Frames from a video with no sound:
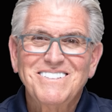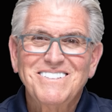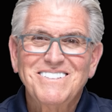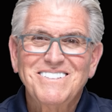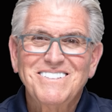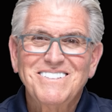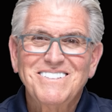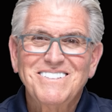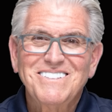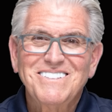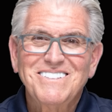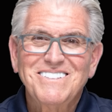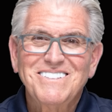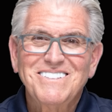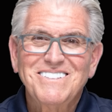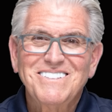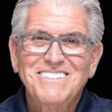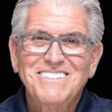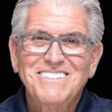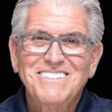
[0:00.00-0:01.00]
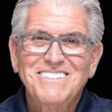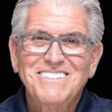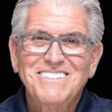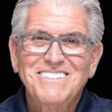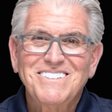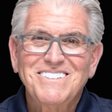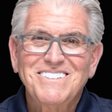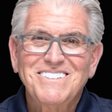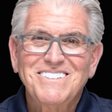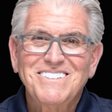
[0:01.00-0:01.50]

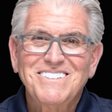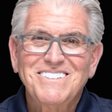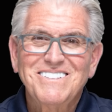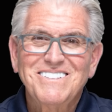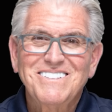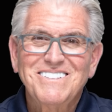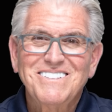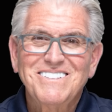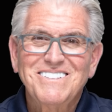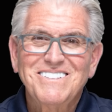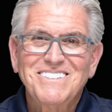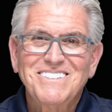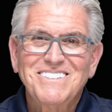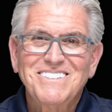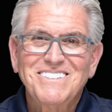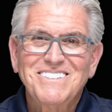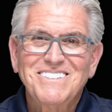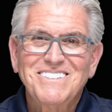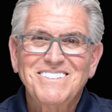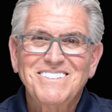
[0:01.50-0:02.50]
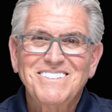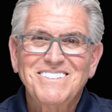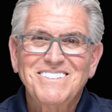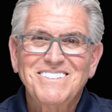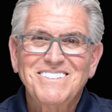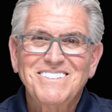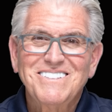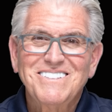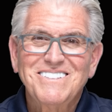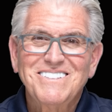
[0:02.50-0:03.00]

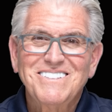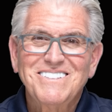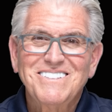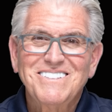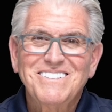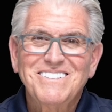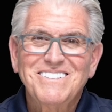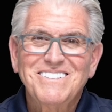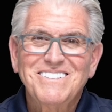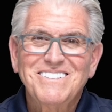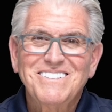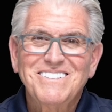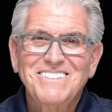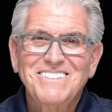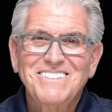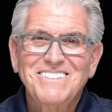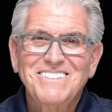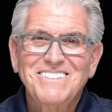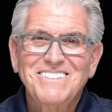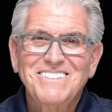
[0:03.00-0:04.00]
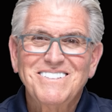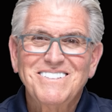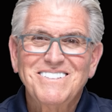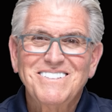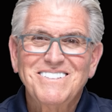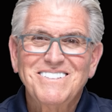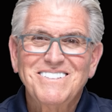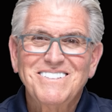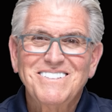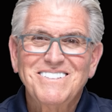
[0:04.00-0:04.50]

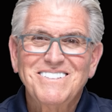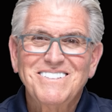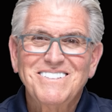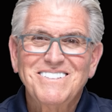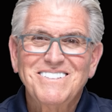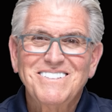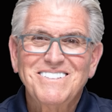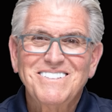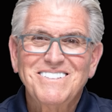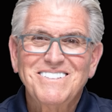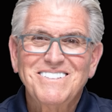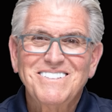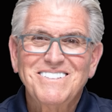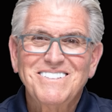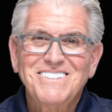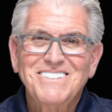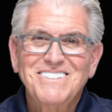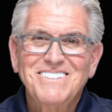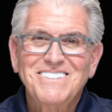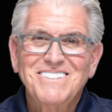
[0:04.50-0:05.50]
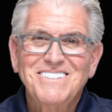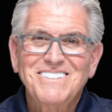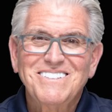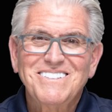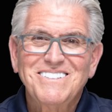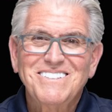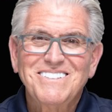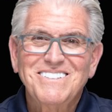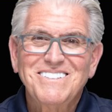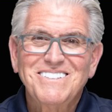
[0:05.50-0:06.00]

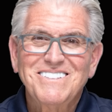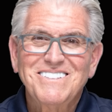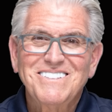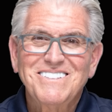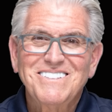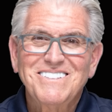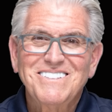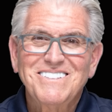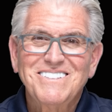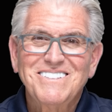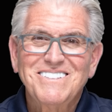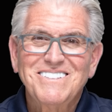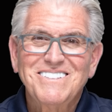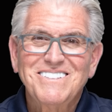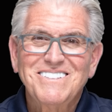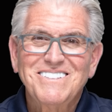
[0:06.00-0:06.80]
The face doesn't move, so there is nothing to read.